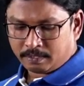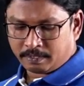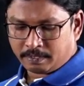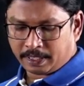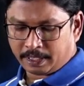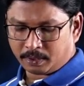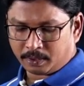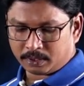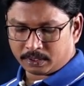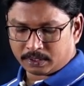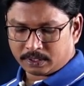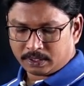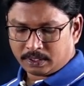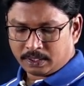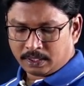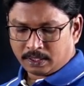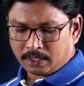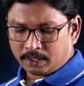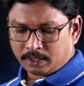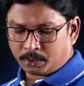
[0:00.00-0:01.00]
Very good.
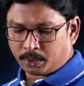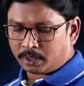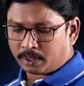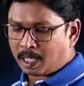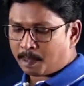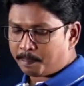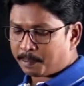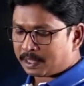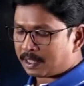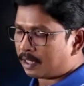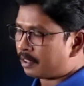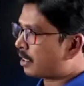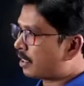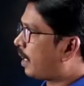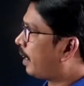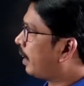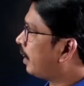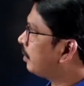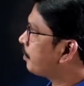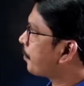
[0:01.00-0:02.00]
Durga Prasad
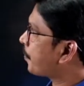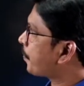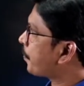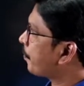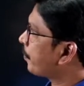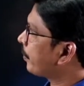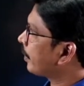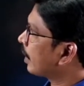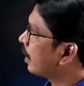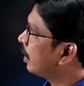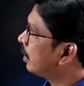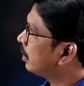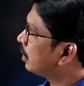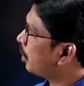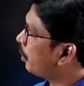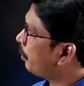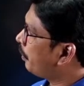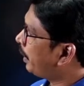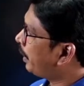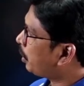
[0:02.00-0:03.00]
Chari.
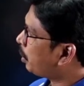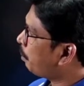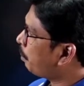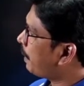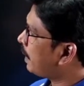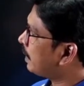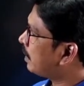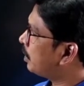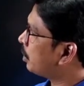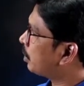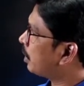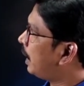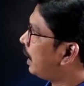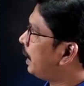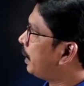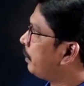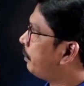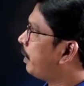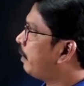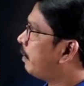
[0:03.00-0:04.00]
So V2 base is
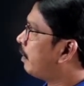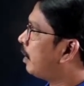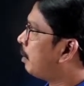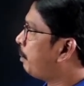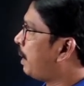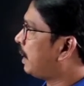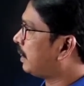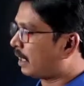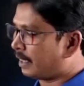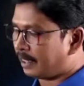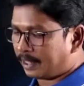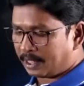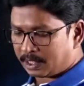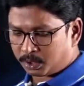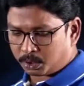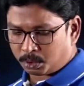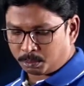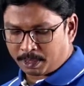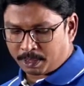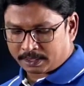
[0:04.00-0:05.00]
equivalent to V1 base and
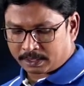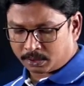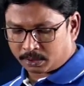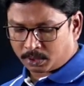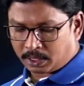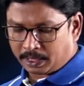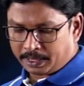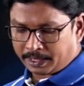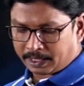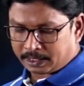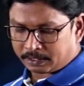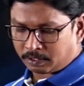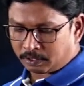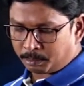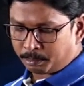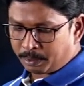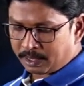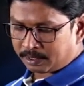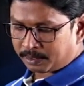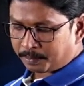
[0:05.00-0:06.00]
S2 base is equivalent to
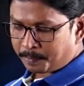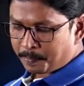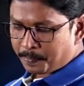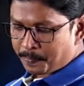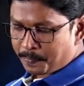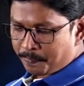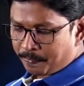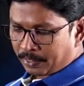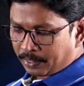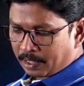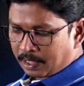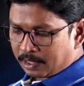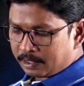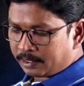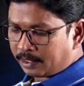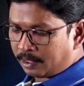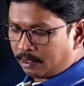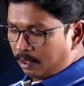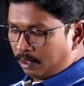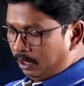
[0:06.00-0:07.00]
S1 base.
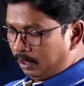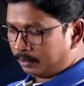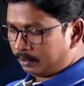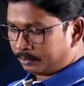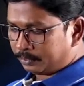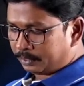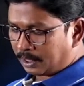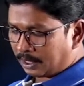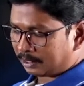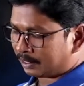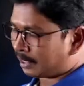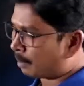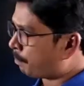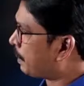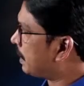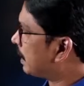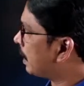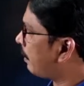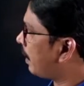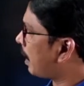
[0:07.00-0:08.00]
Jagtap
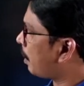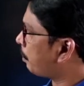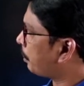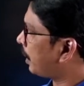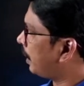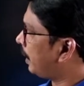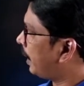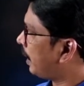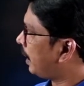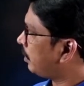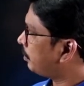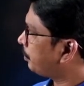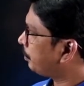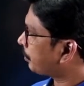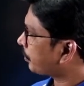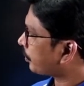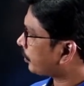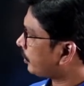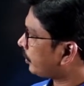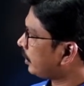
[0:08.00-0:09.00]
is given option D.
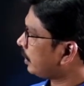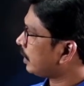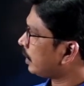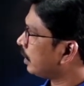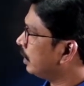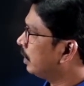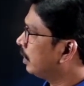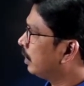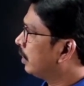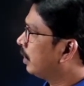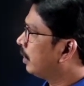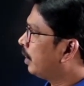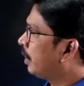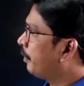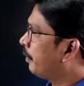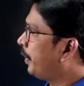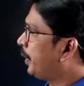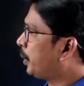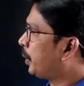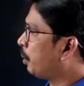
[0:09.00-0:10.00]

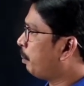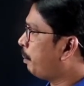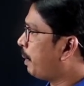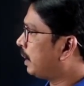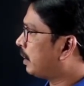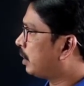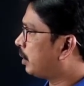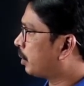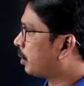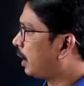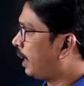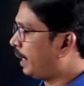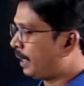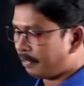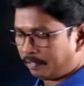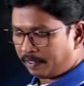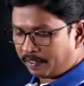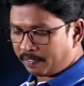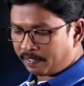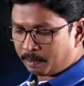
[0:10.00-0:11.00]
V2 base is equivalent
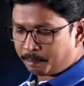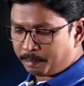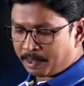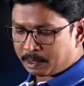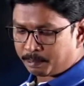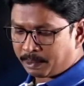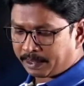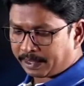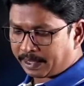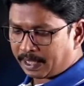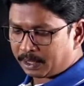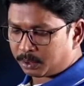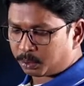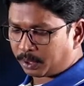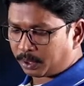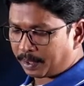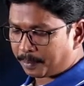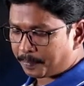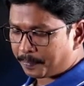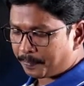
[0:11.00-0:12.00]
to V1 base by K
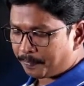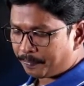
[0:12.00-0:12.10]
square.